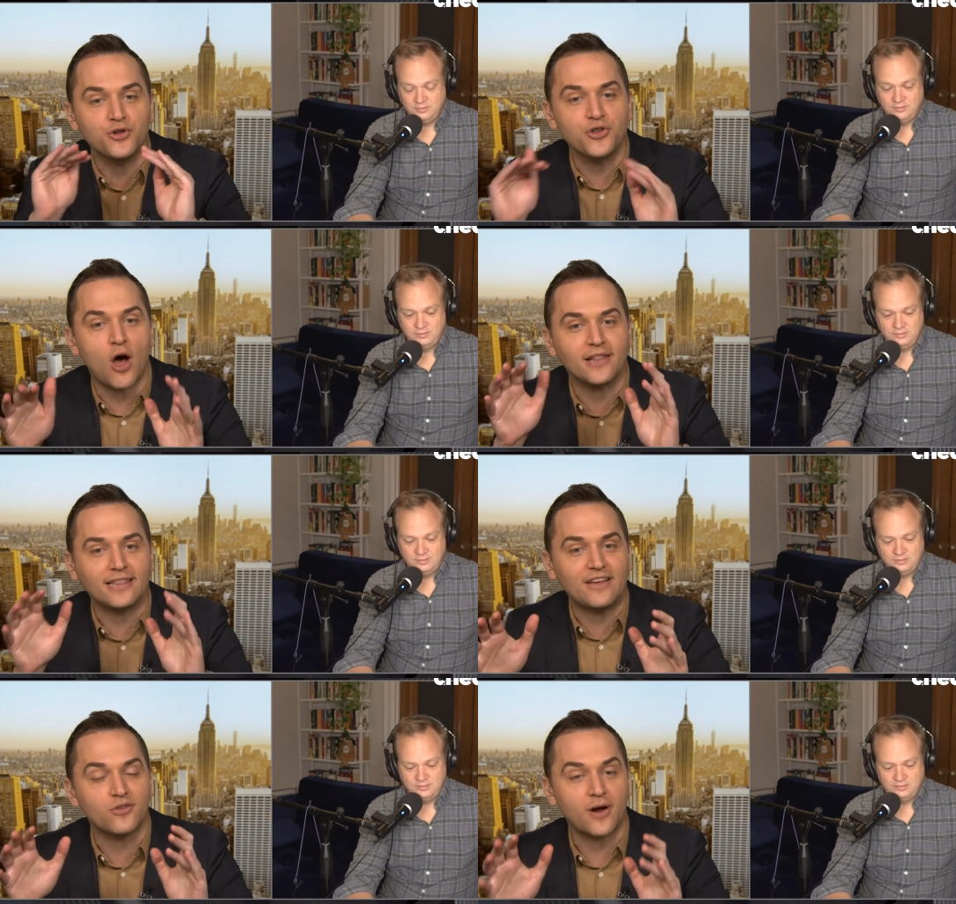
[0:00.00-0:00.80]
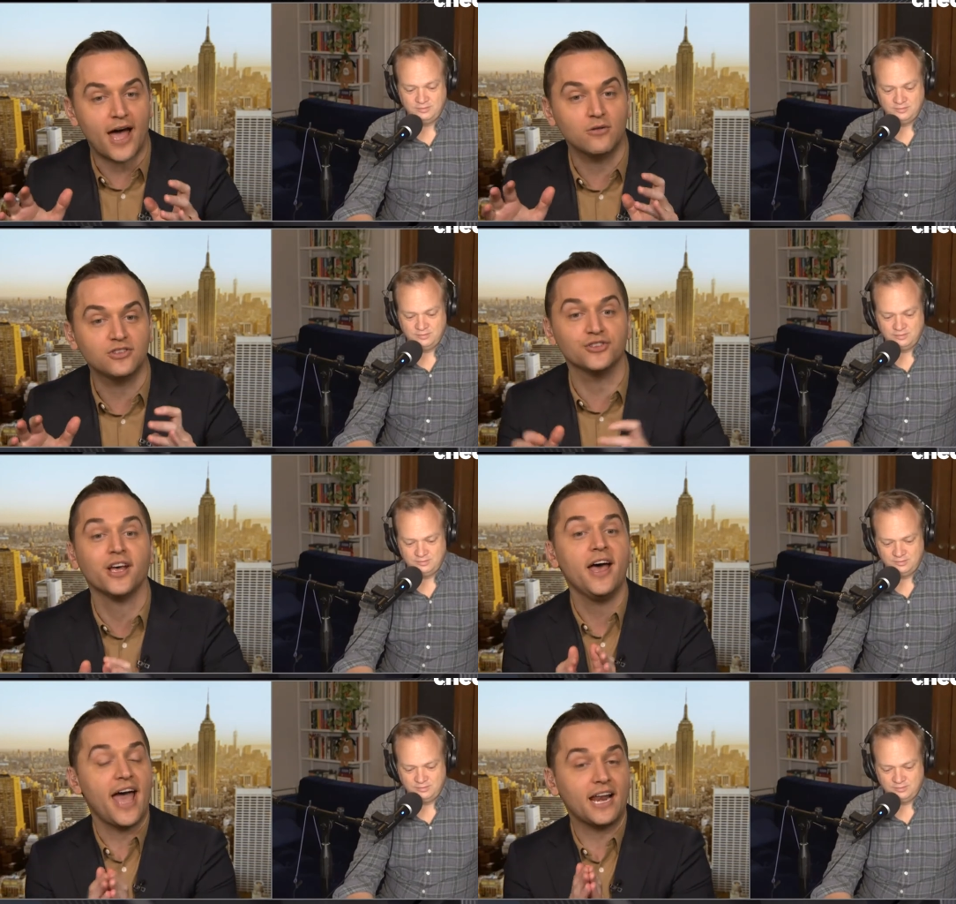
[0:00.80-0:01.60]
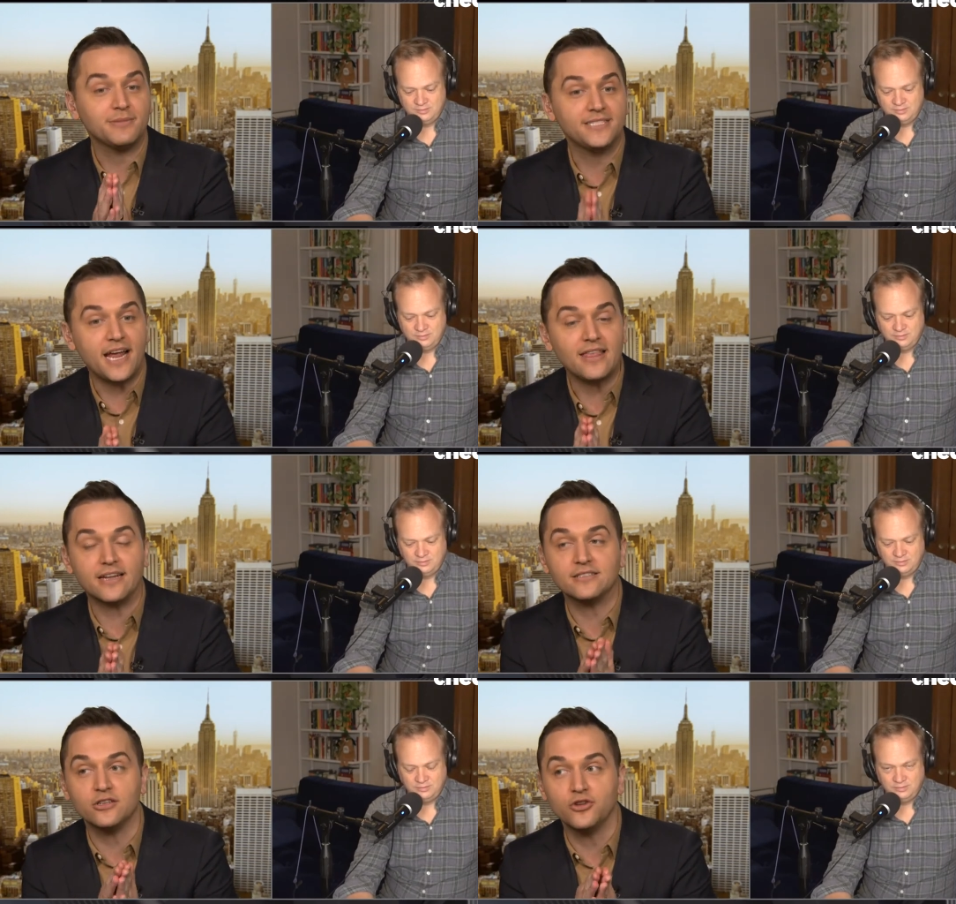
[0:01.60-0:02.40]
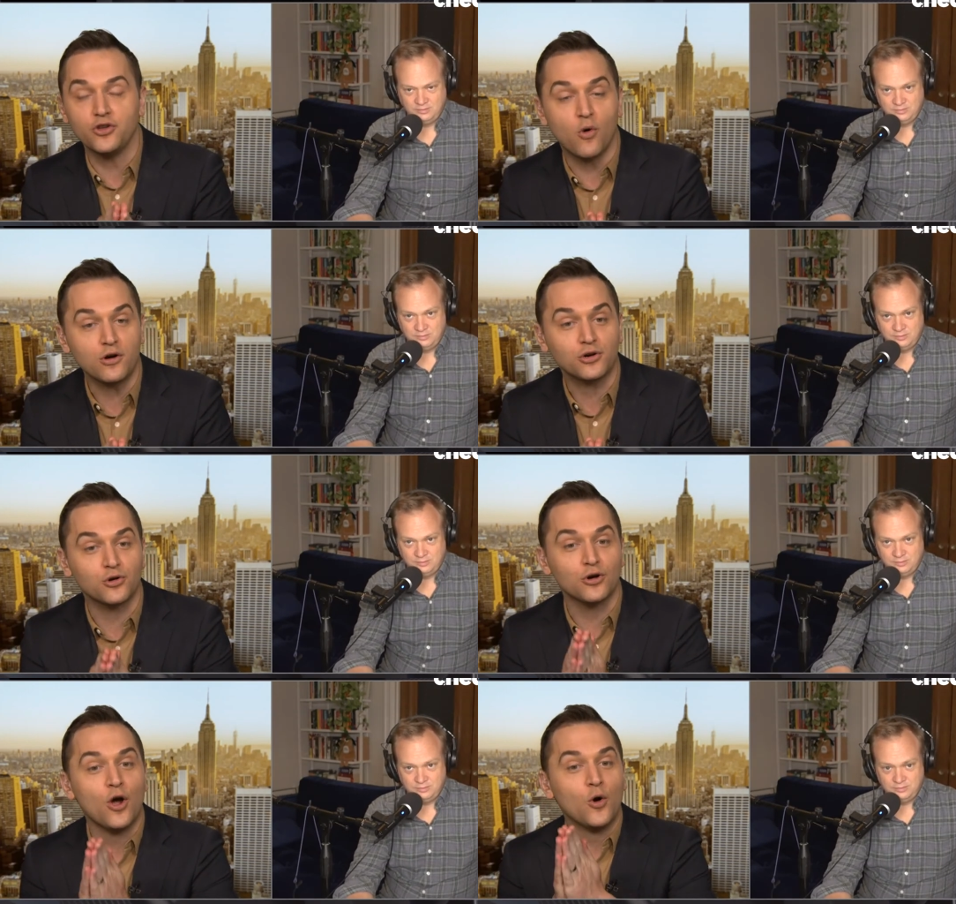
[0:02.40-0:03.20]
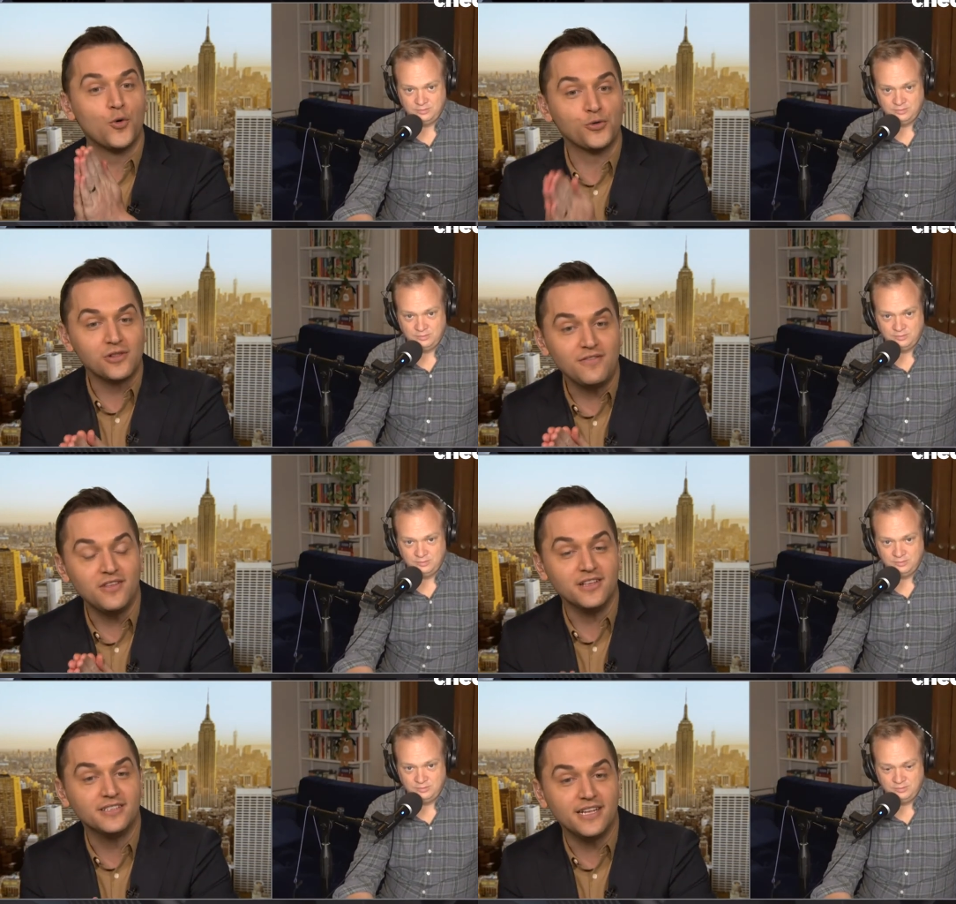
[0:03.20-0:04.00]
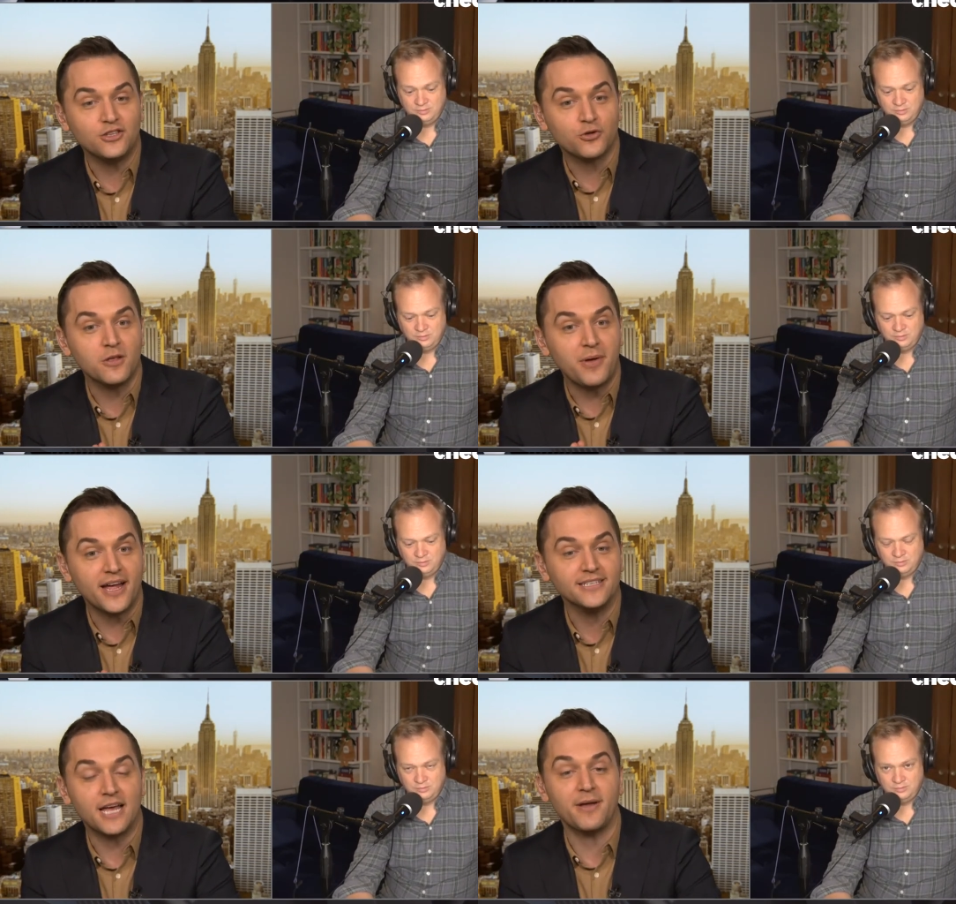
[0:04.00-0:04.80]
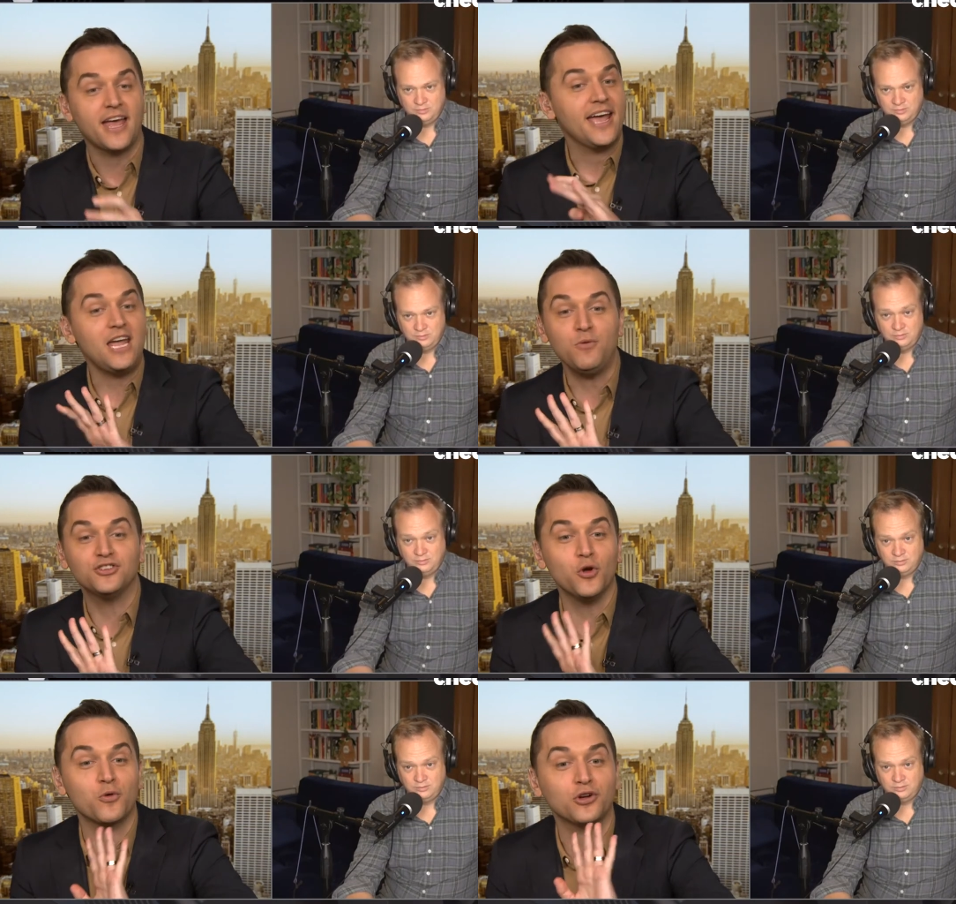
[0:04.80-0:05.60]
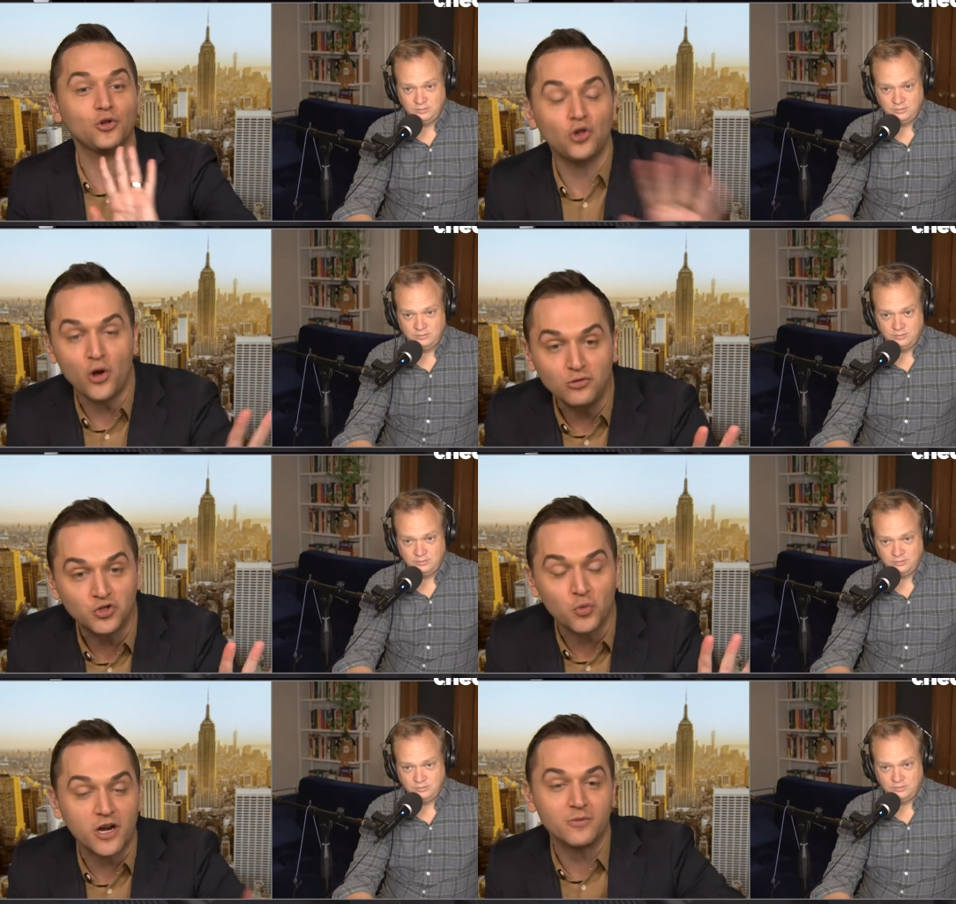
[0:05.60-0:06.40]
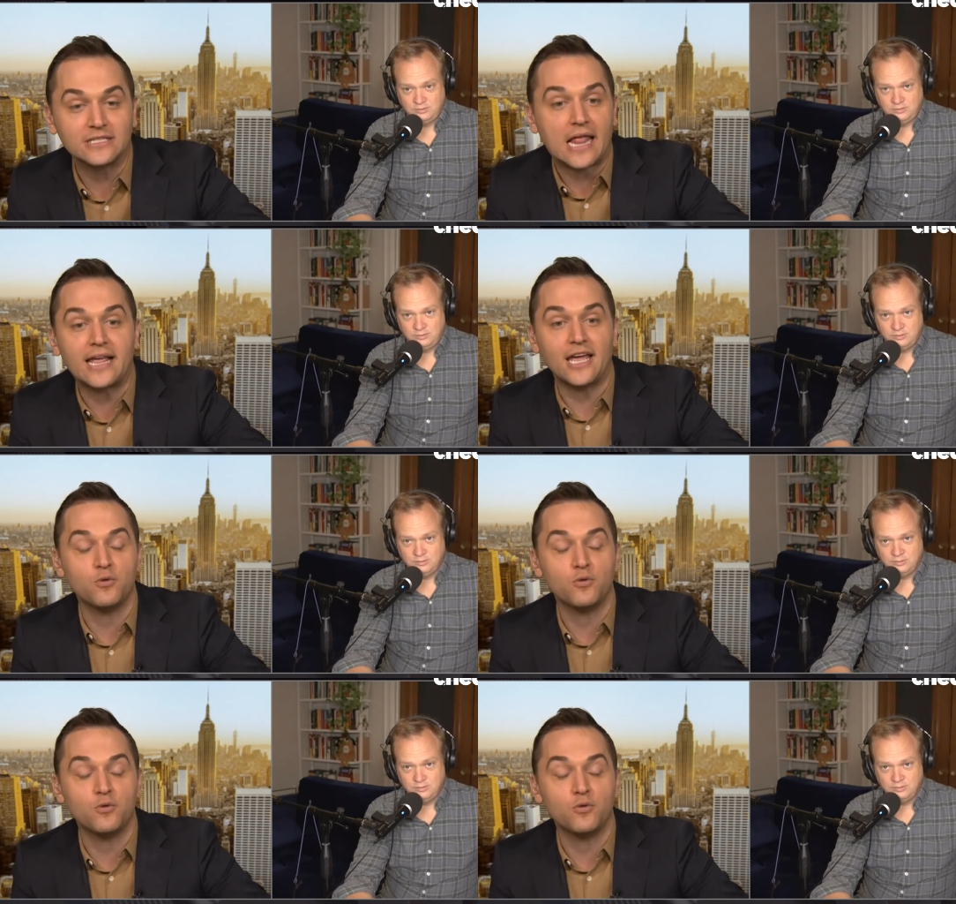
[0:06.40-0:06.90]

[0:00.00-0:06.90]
Speaker 1: could not leave their houses. And I'm saying that as a New Yorker who lived in the city during the pandemic, it was nowhere close to what it was like